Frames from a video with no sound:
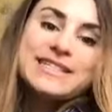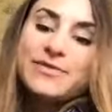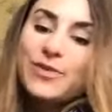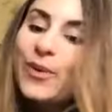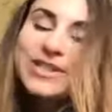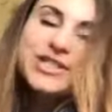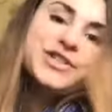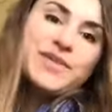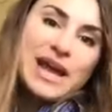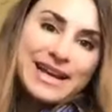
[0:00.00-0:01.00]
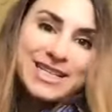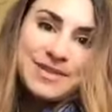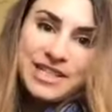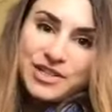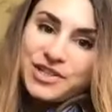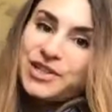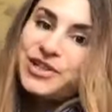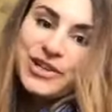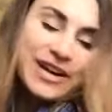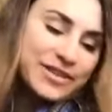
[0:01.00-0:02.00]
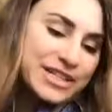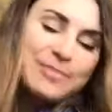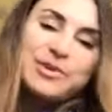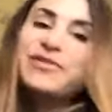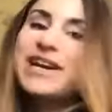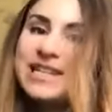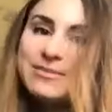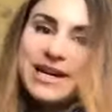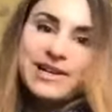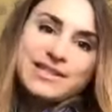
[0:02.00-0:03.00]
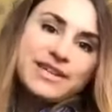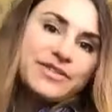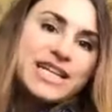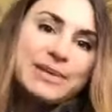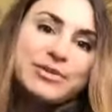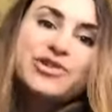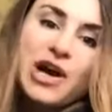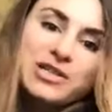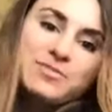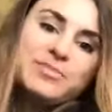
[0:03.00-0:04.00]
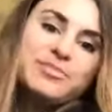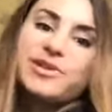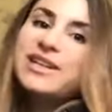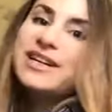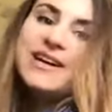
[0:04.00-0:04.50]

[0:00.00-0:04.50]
Even once you're in that next position, you're every time you write emails, every time you talk to people,